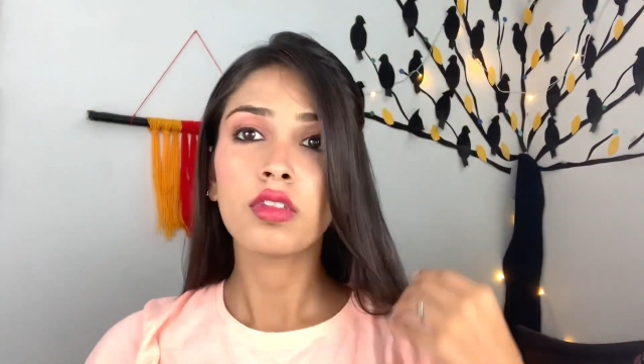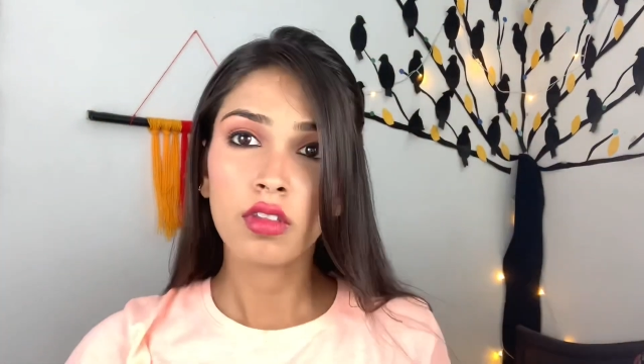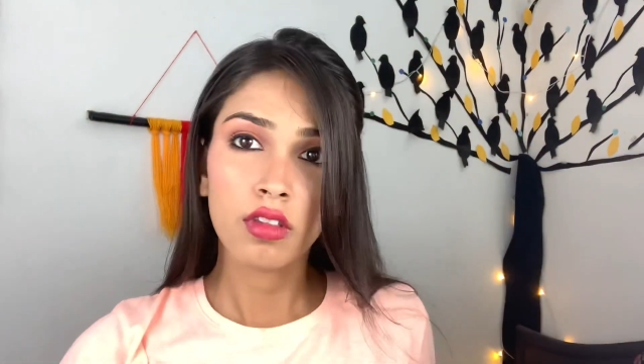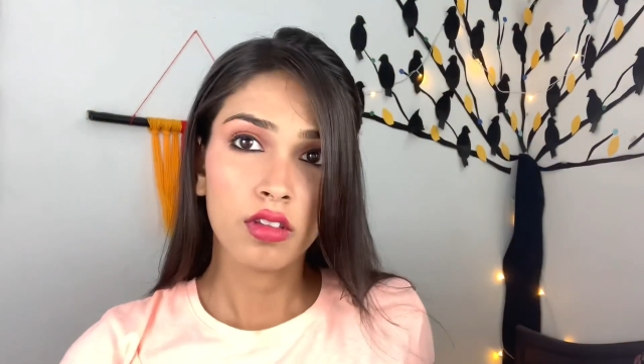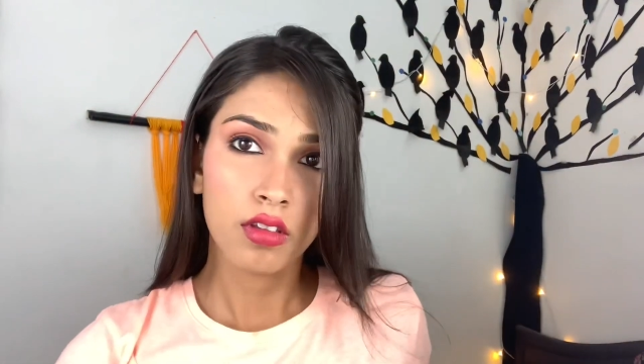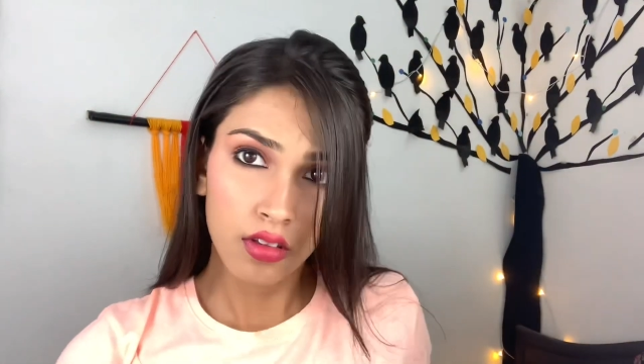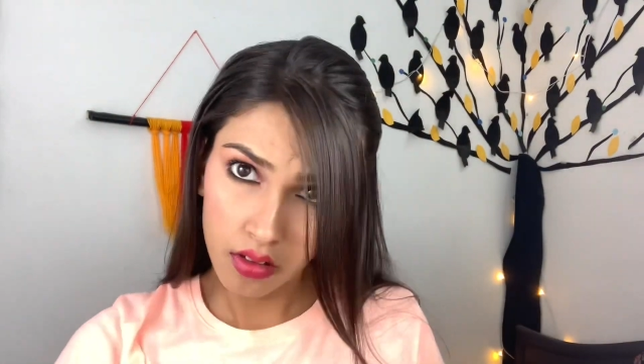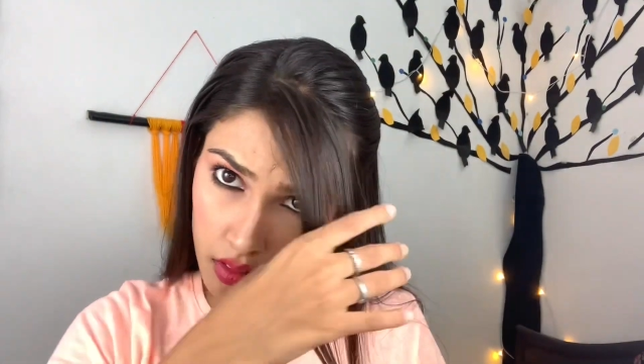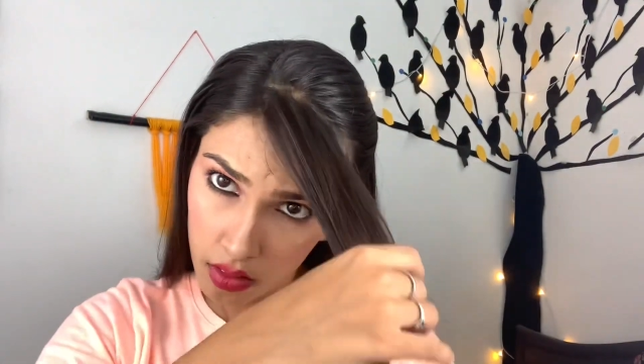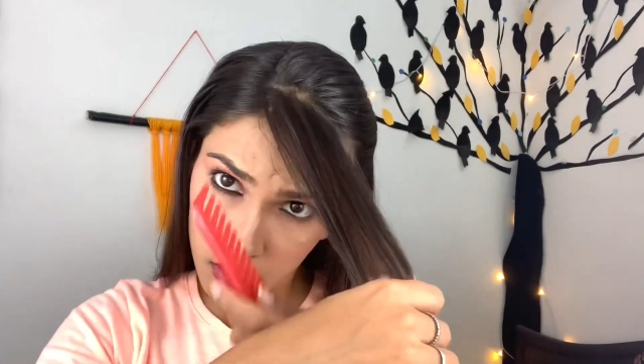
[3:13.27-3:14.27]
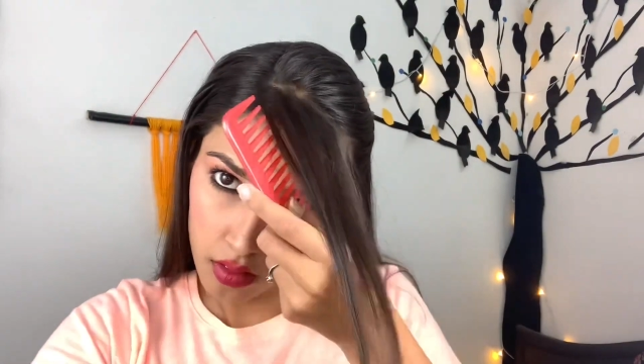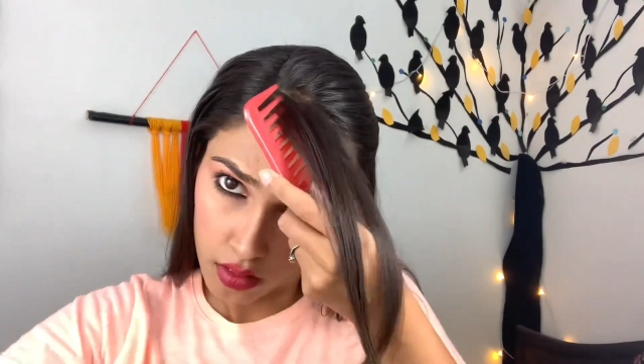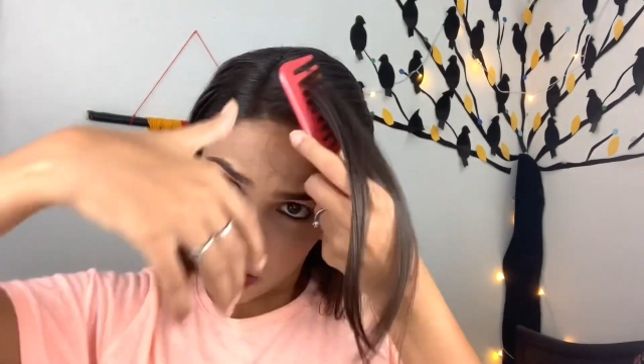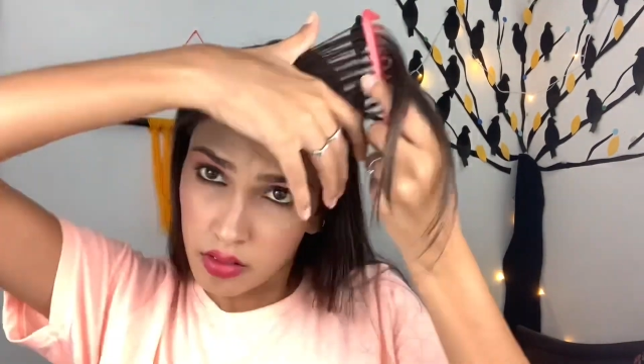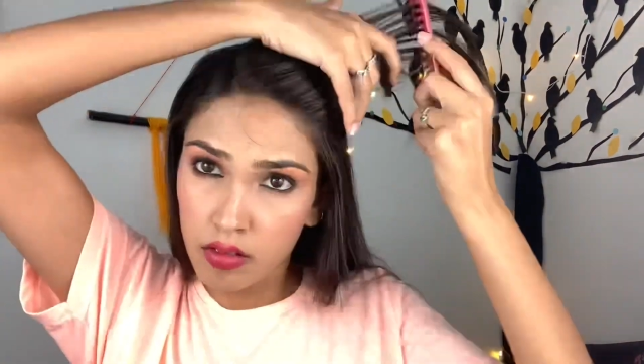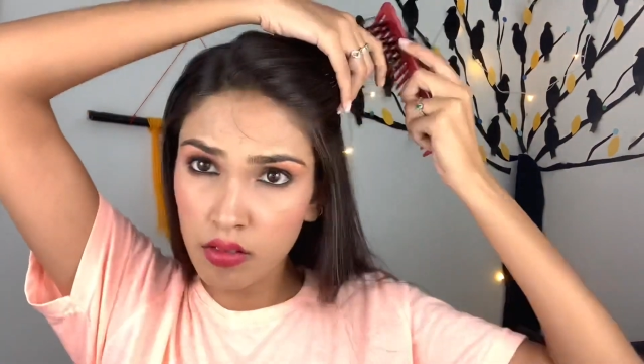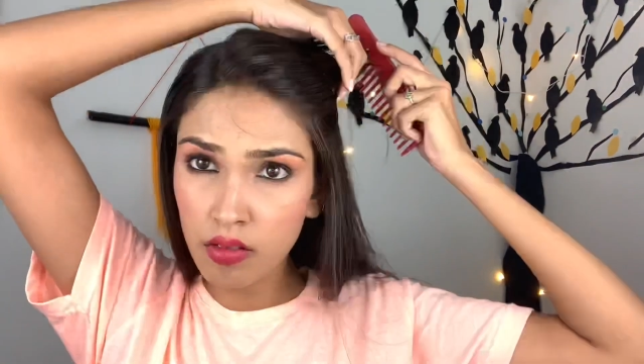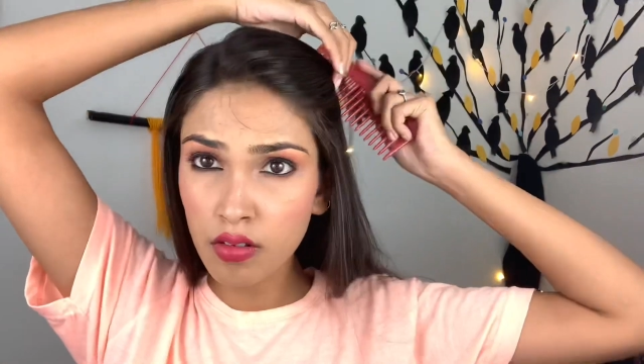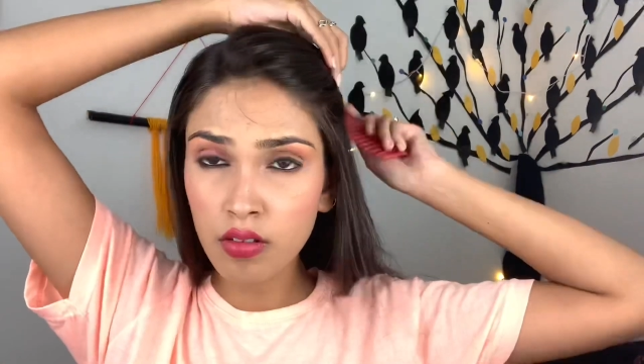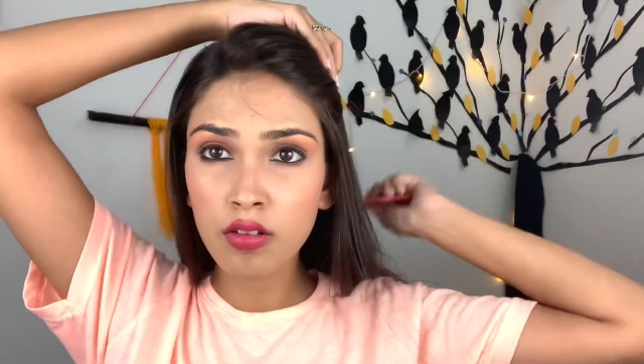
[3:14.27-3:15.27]
Now take rest of your hair
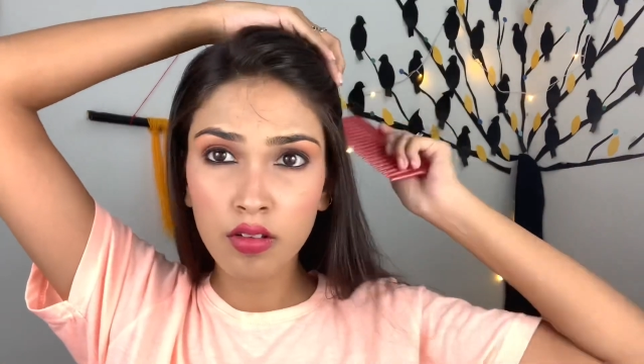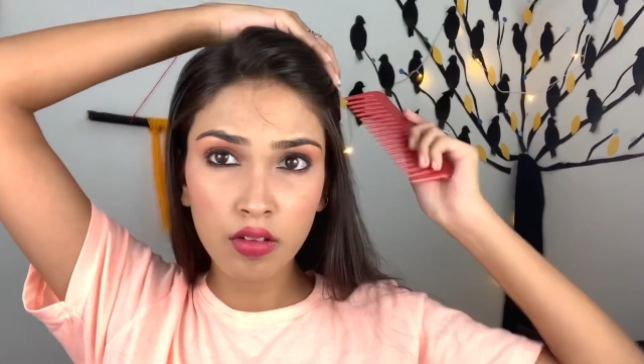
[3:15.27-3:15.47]
and clip